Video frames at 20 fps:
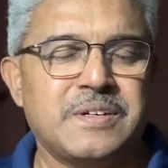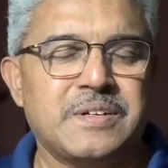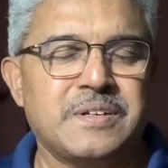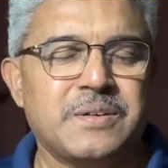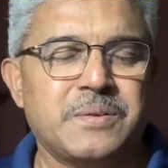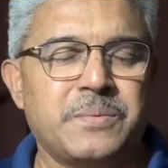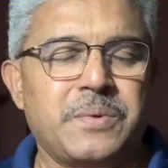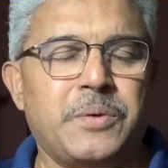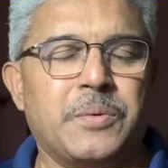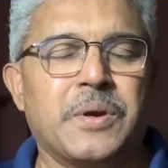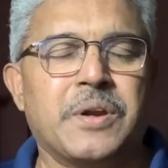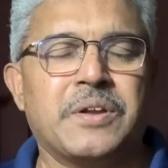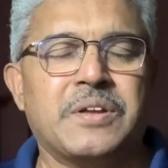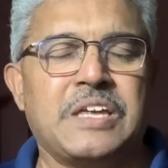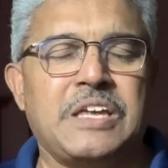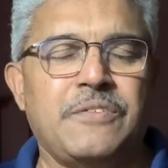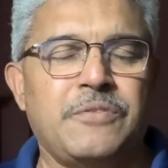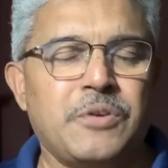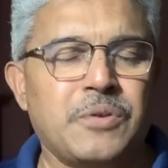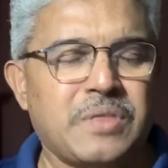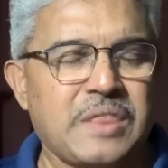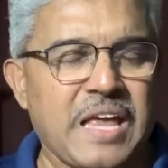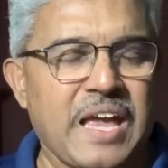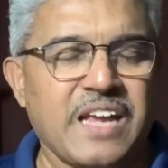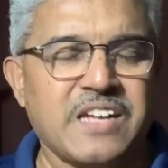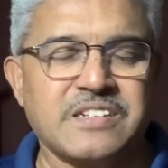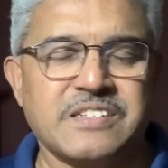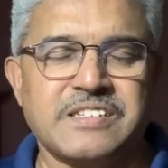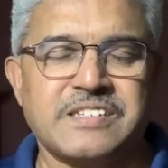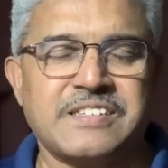We want to give you
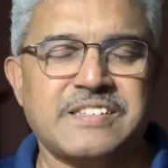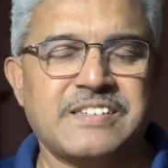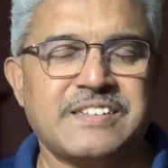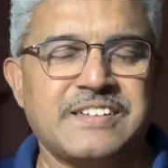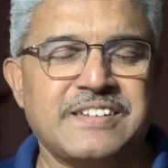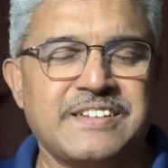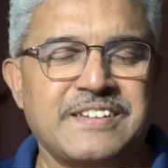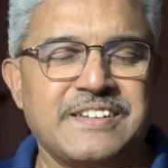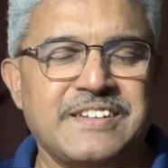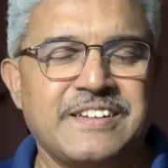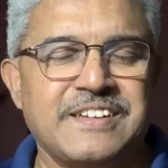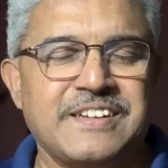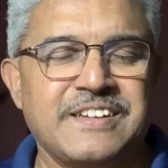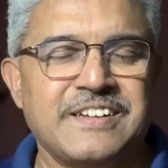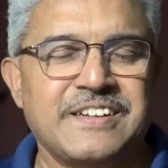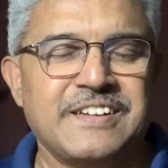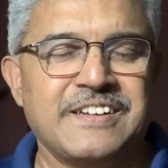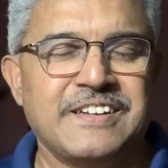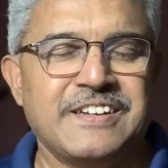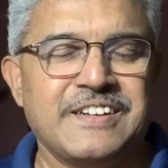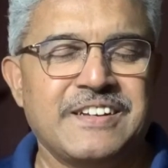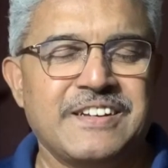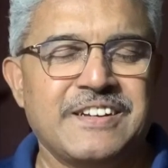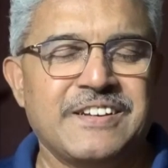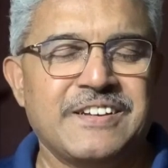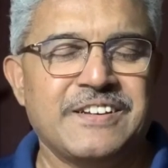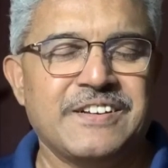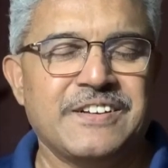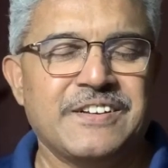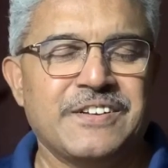thanks
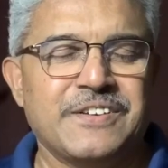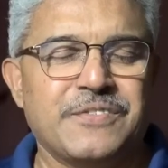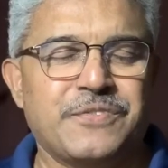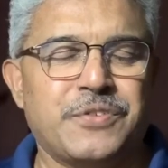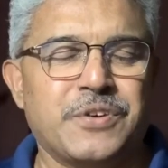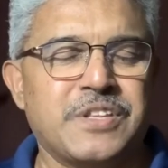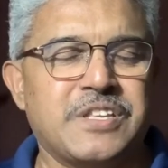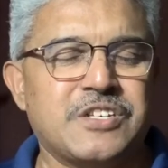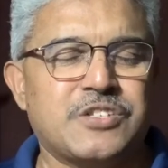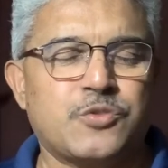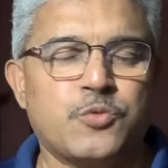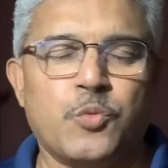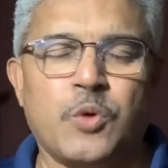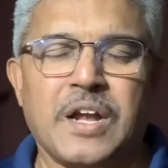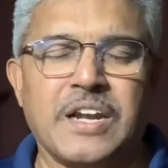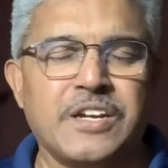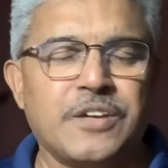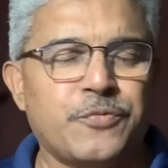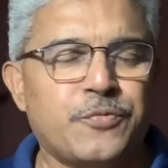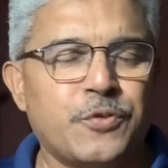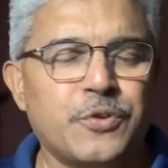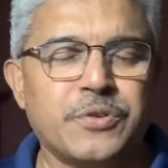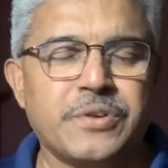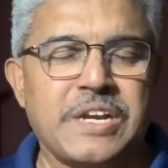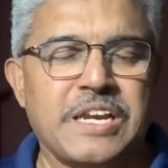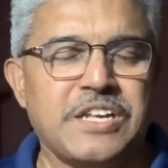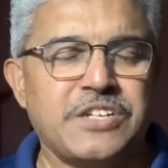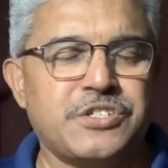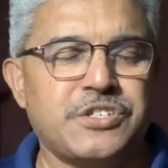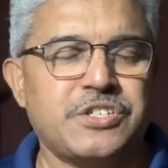for this wonderful
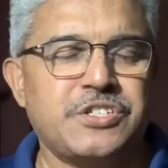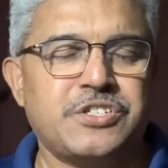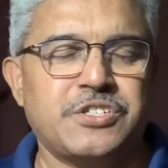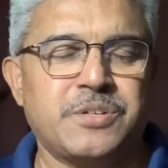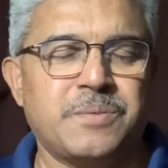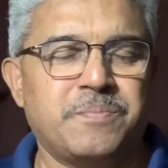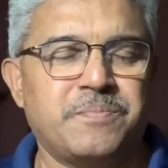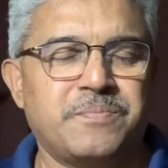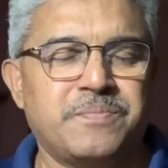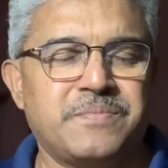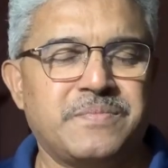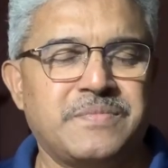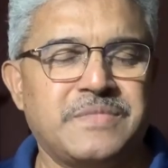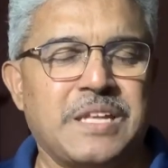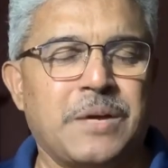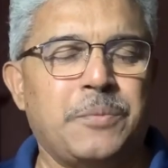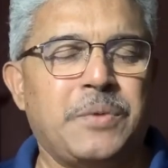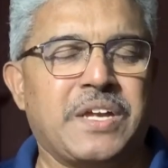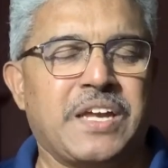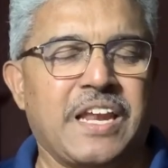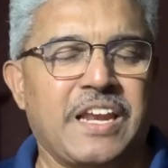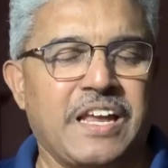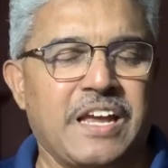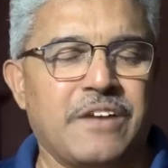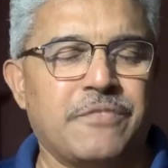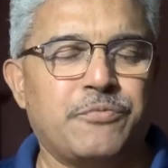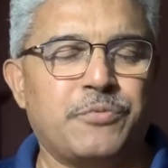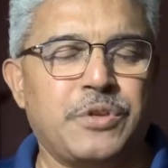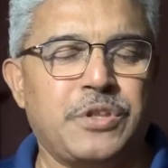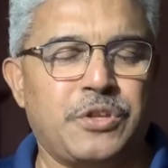relationship that we can
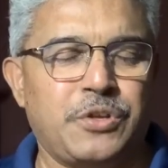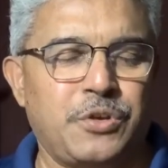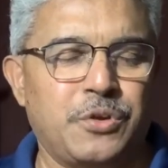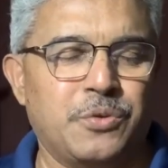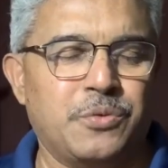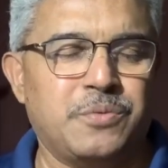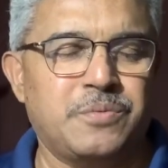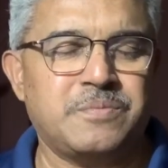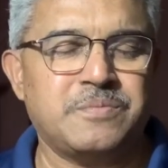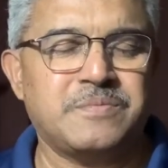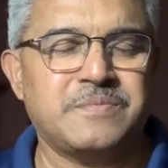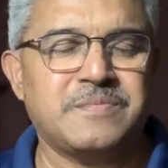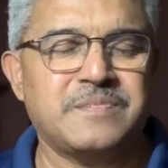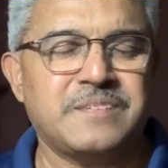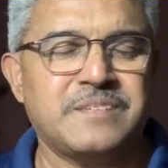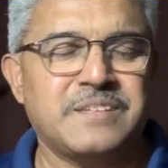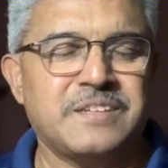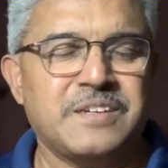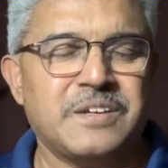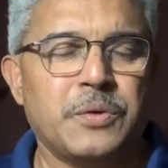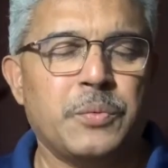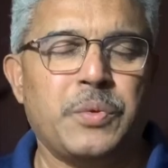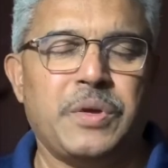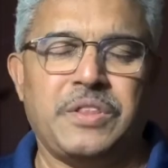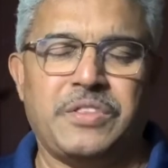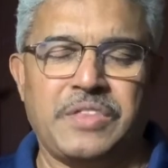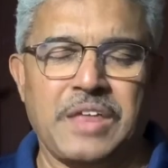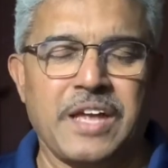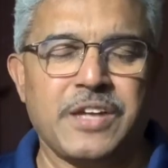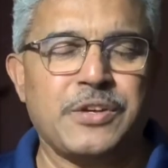have with you. We
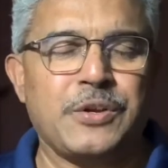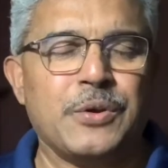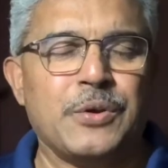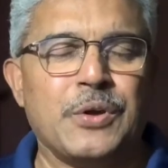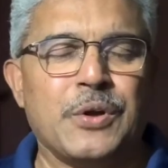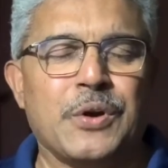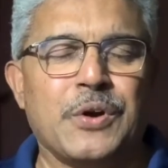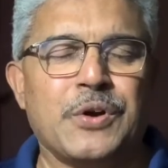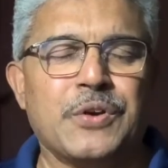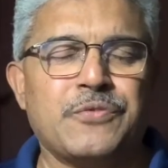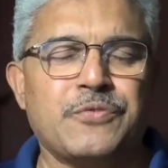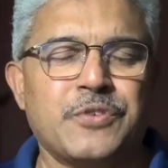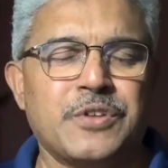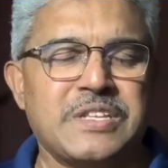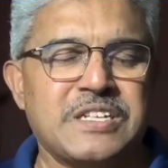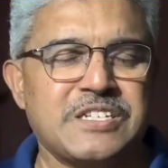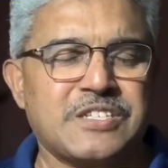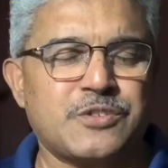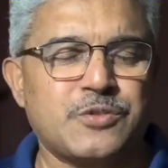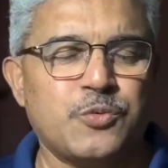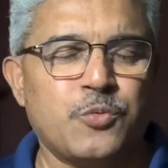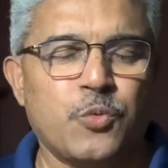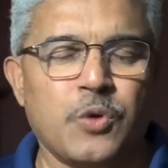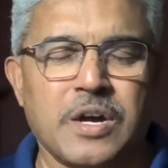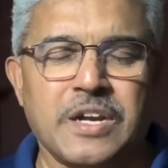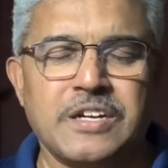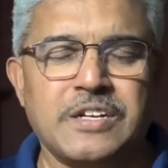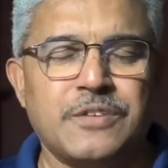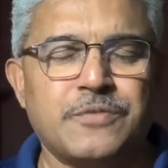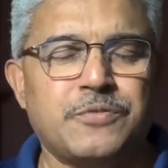thank you, Lord, for this
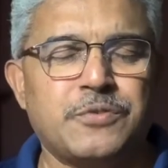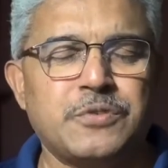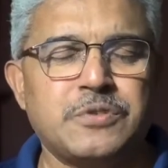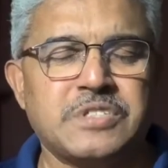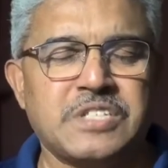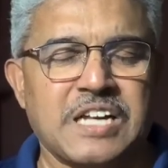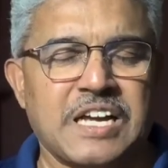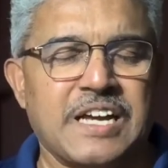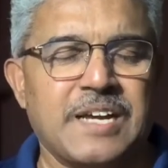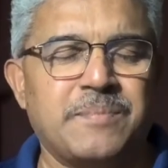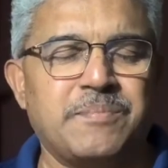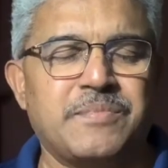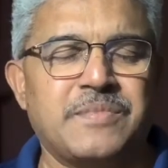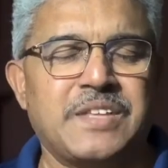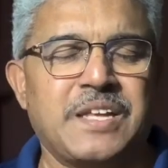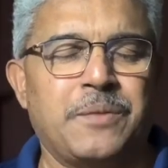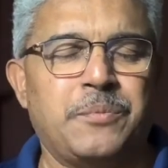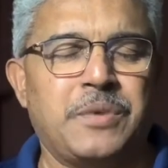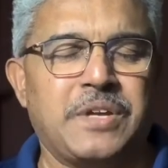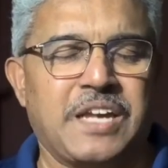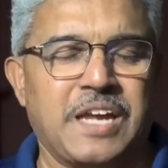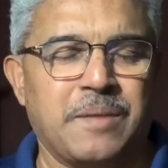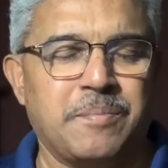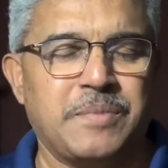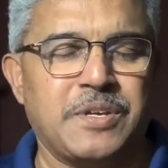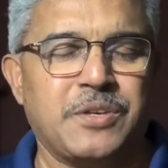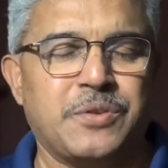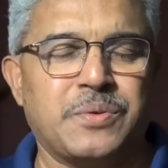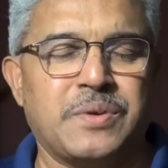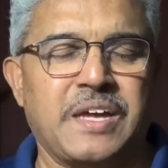wonderful time that we can be
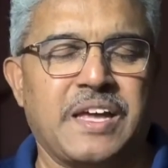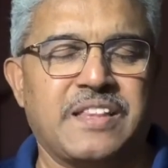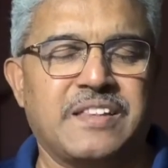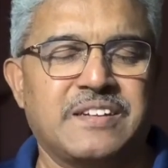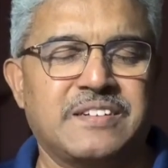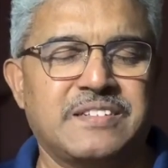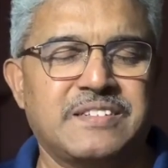together.